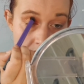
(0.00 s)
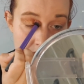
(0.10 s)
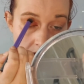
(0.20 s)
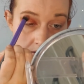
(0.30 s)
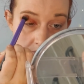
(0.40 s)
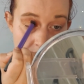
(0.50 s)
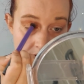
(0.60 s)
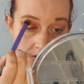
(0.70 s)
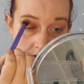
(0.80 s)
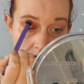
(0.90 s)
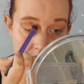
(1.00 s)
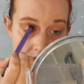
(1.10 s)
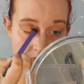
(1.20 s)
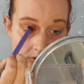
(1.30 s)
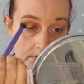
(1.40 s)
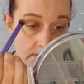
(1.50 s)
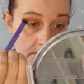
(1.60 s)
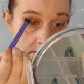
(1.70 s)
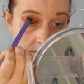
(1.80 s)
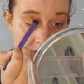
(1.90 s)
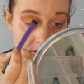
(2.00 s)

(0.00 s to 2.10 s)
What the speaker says: and it's all good.